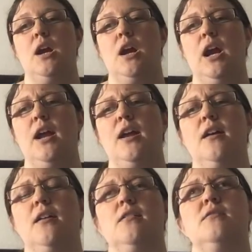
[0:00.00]

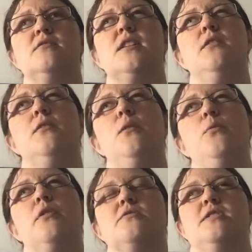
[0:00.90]
and I know
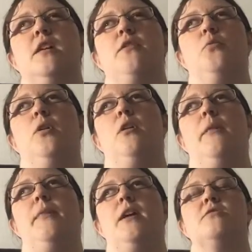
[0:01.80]
there's another one
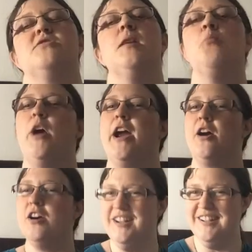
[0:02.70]
on there somewhere.